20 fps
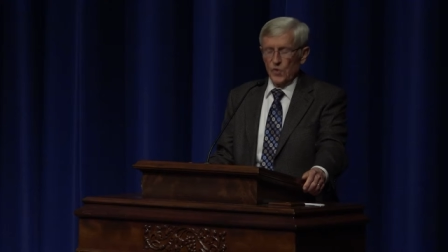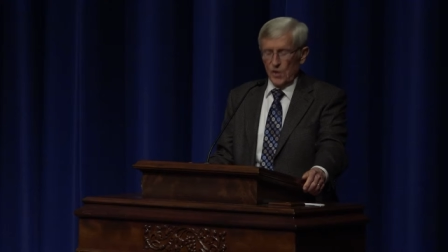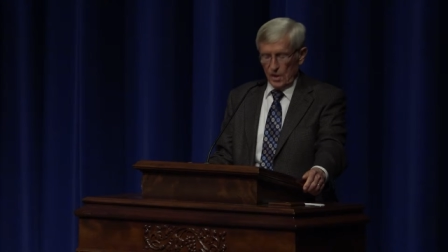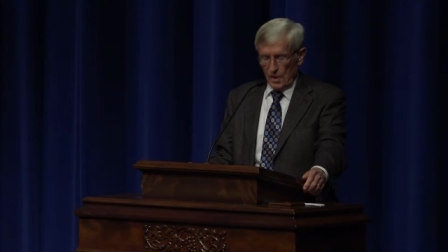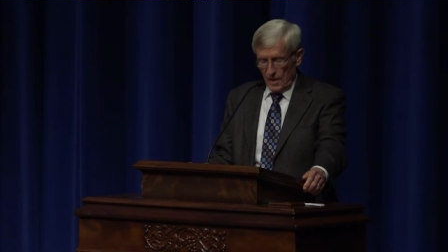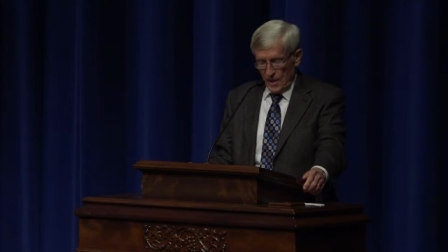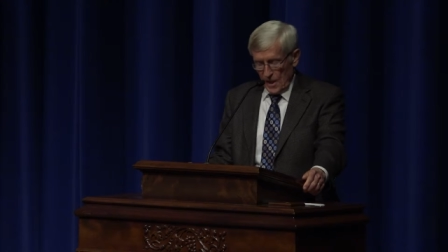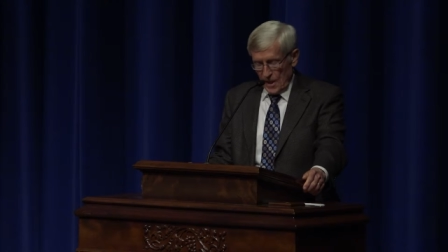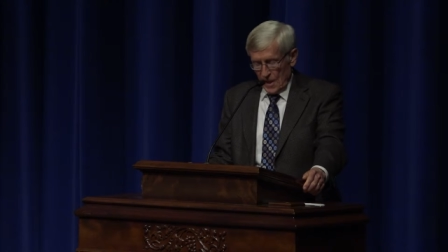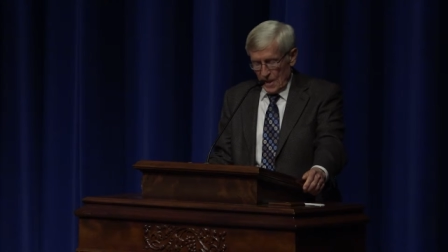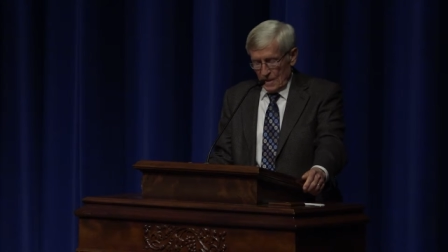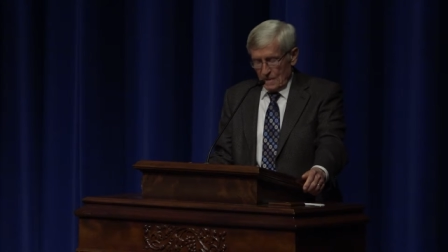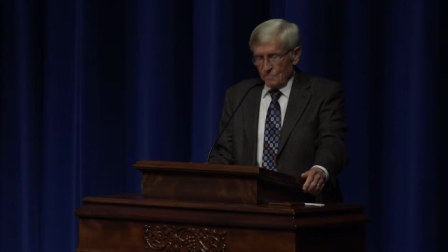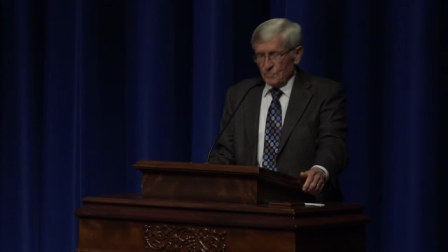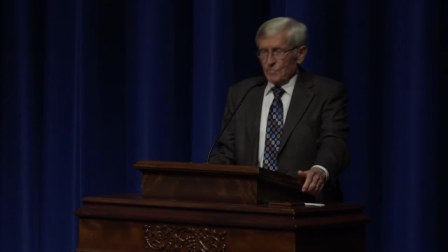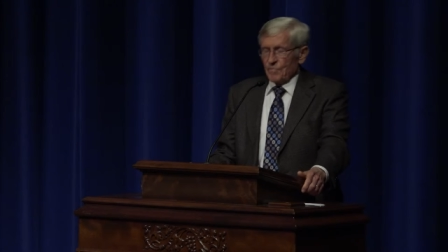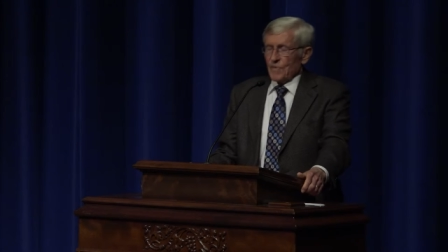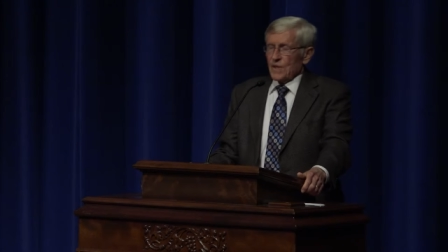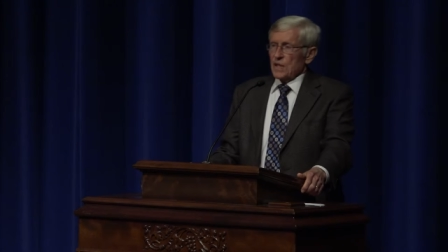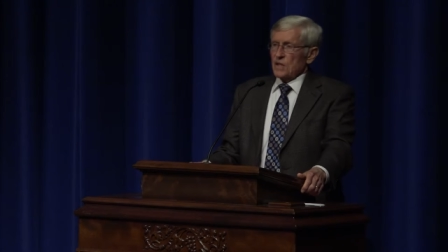The,
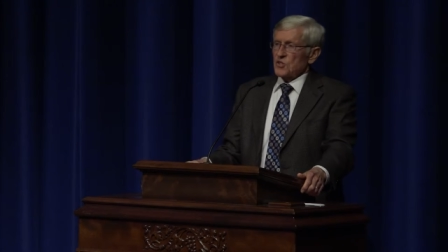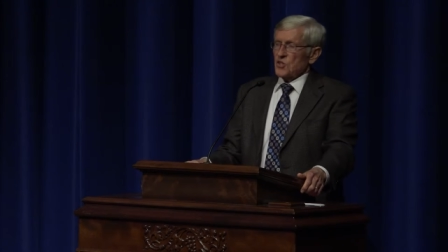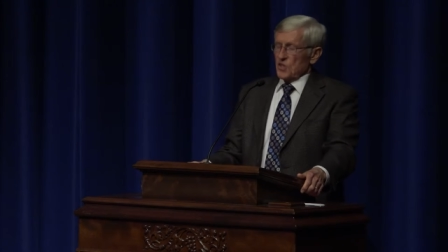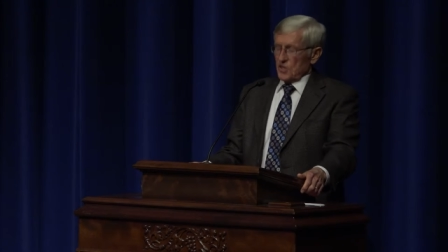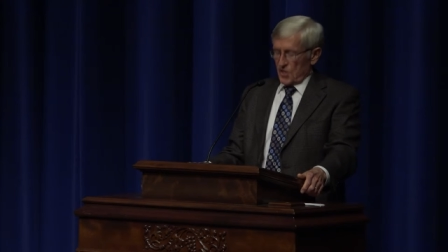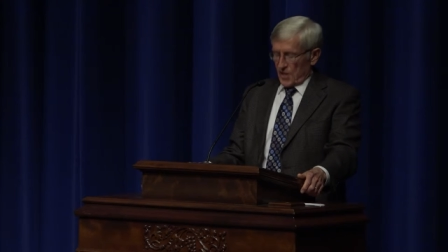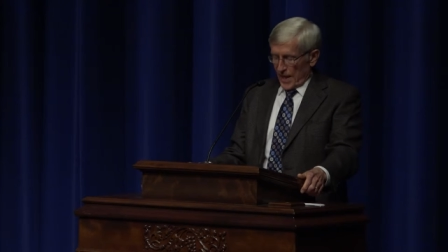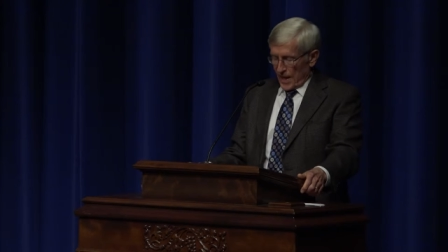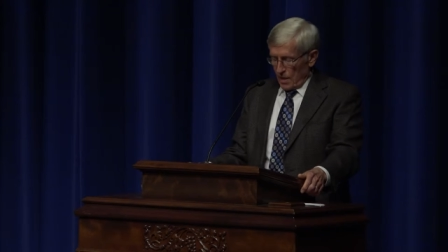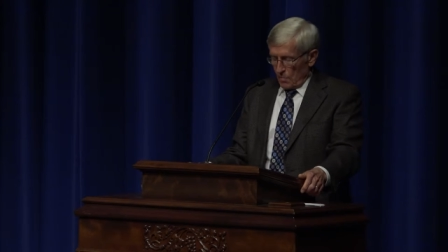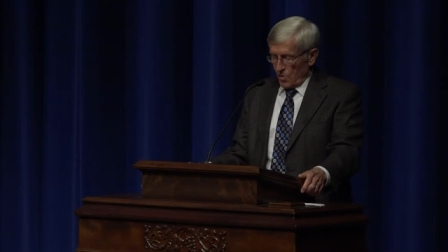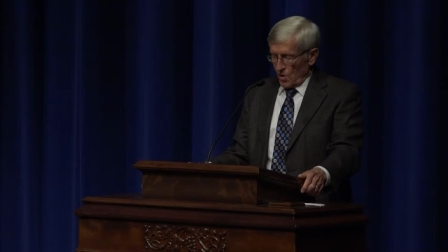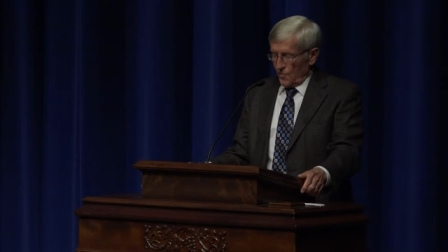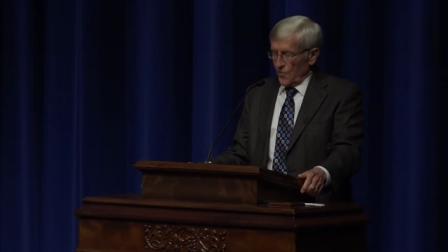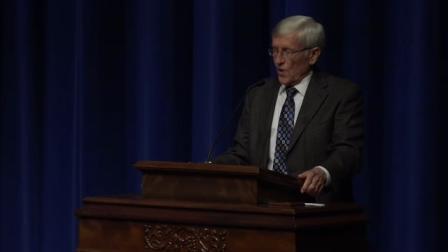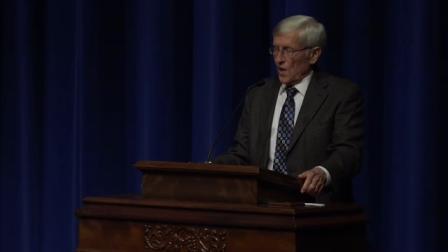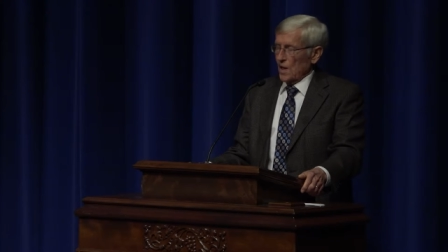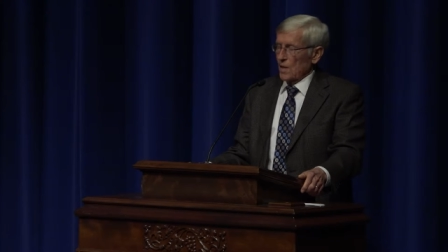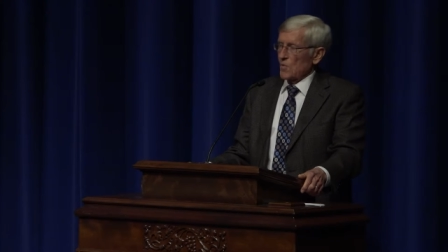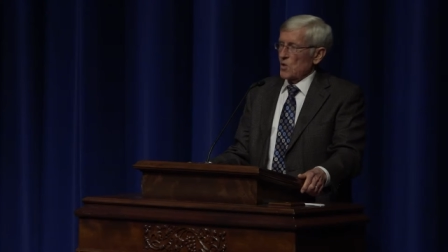The sustainable
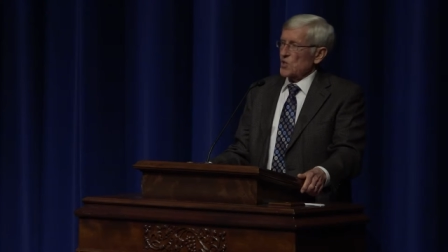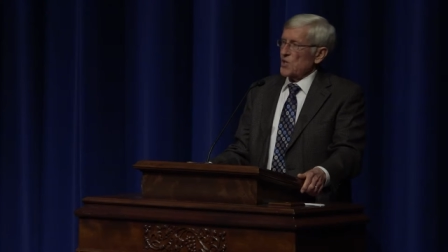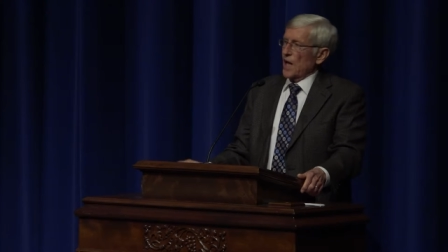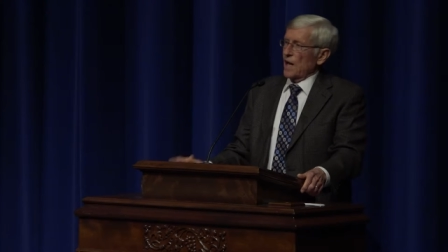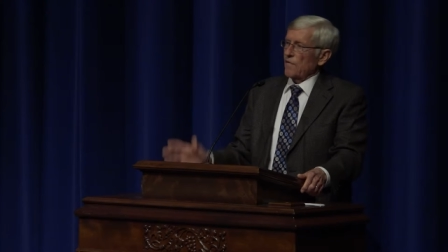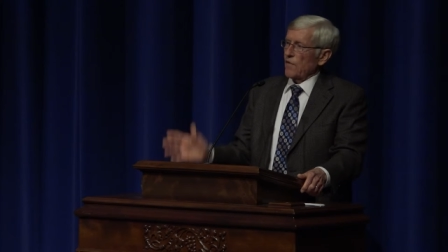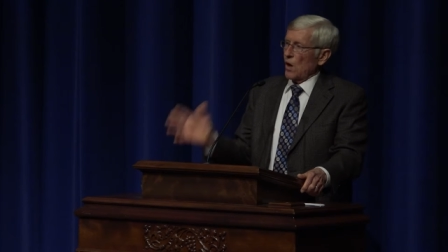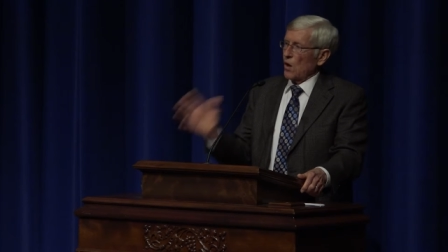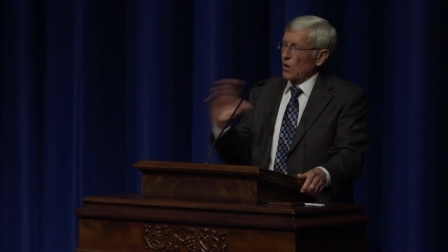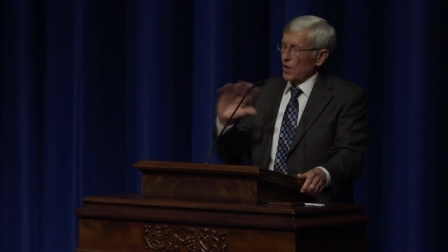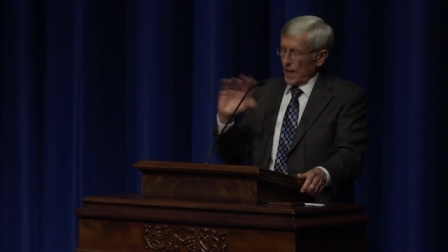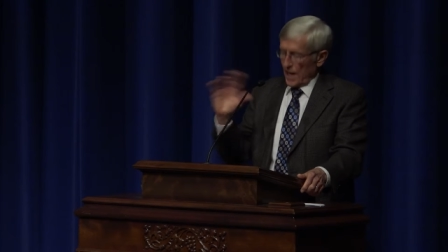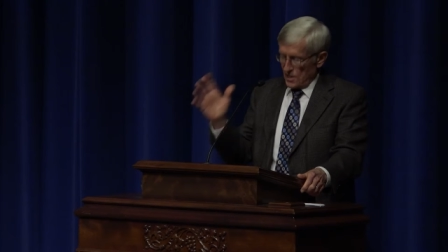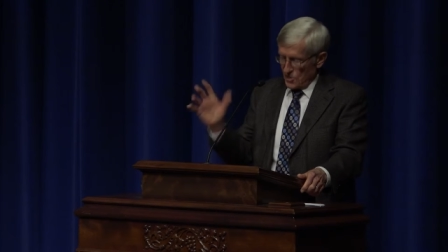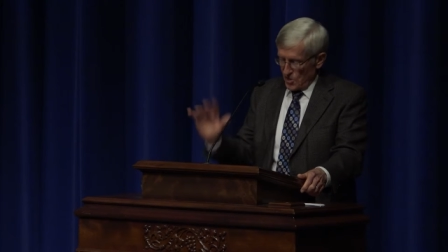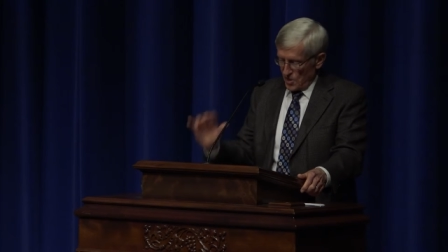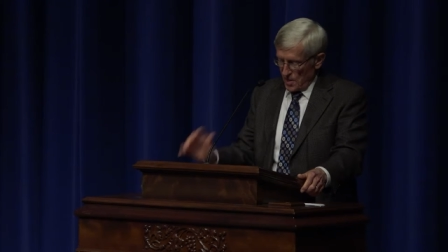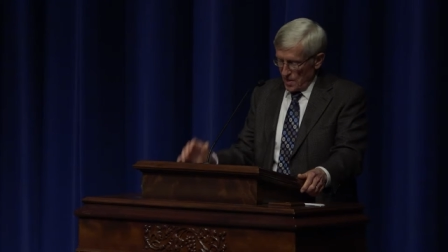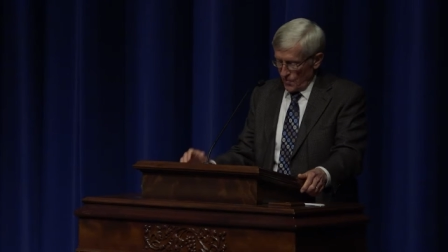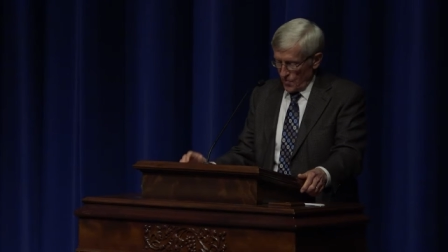farmers have all
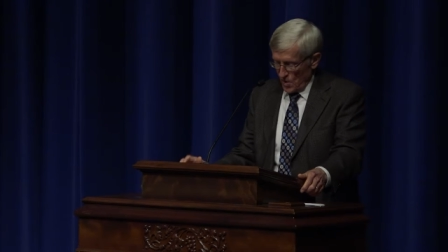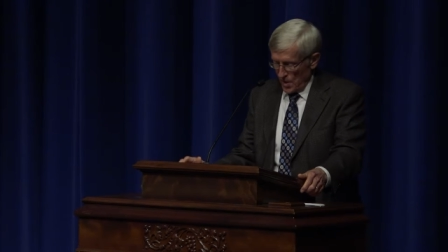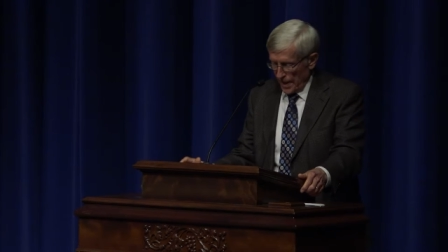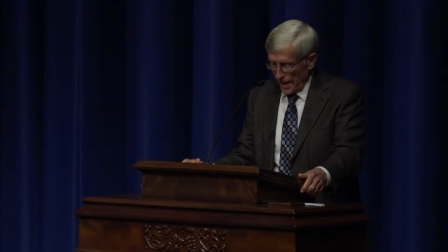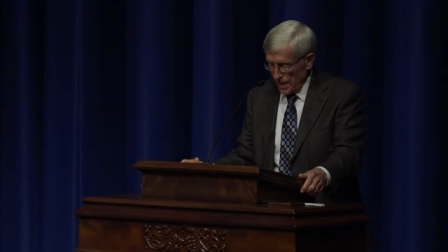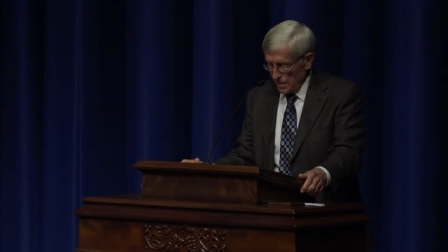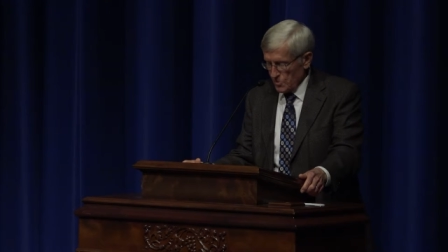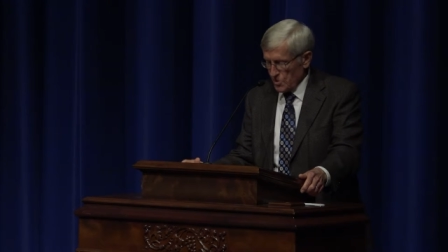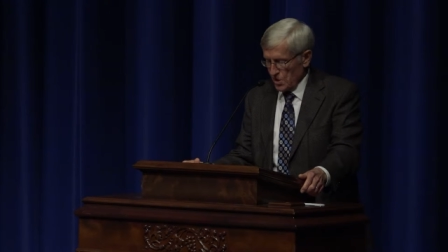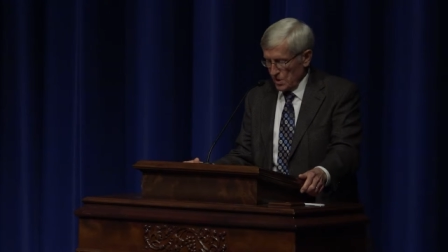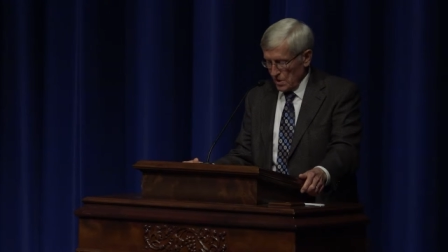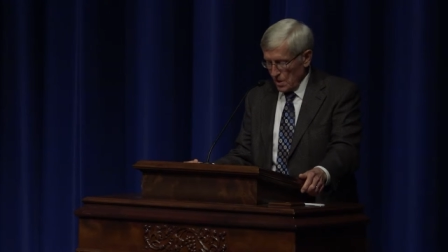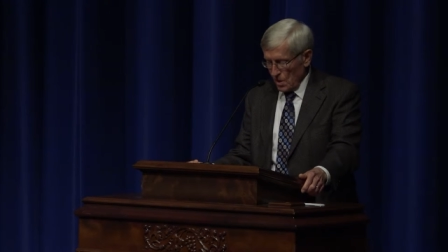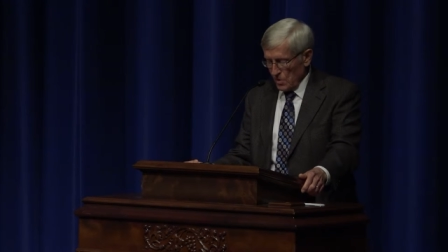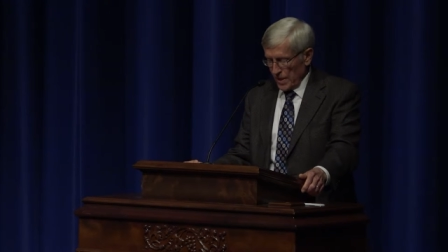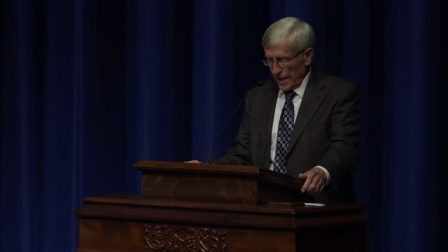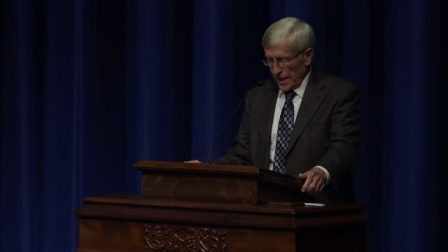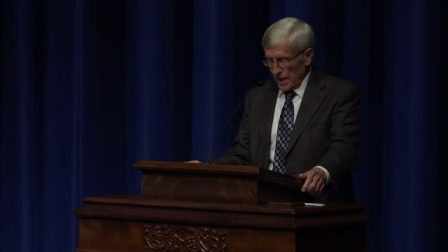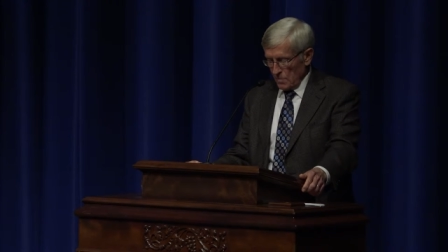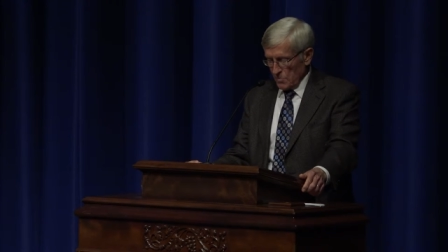kinds of different names and no
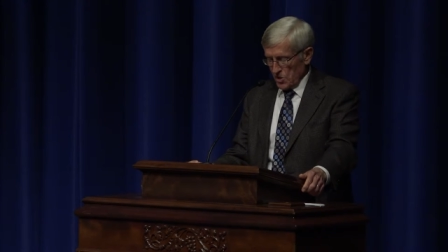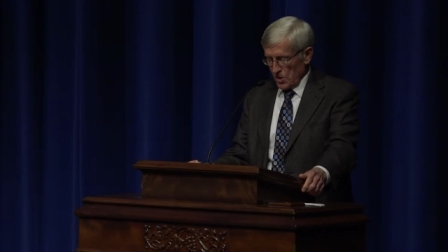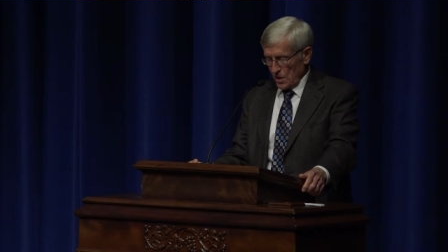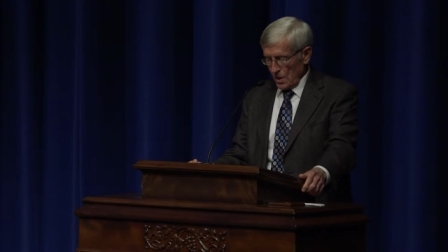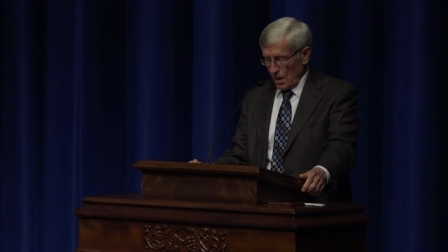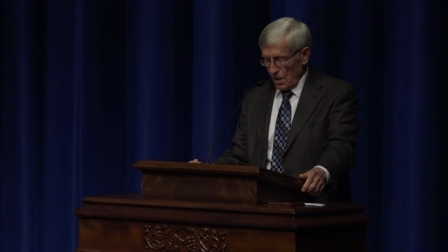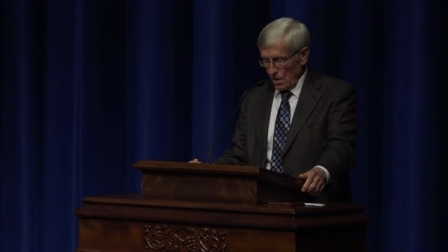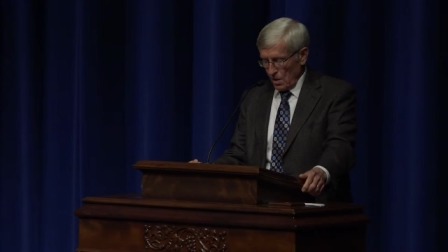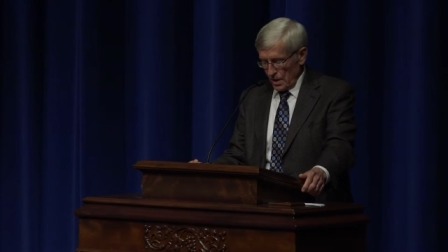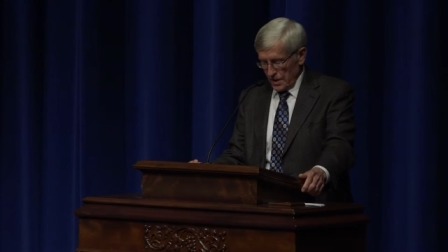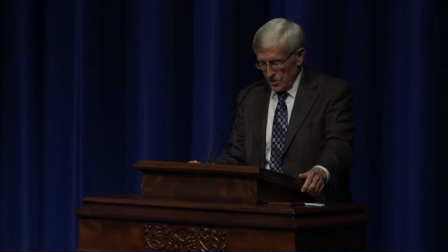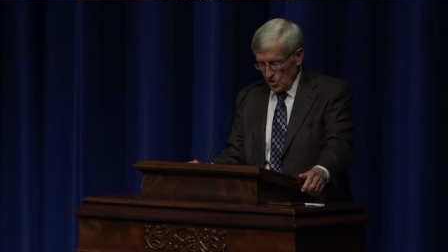names at all.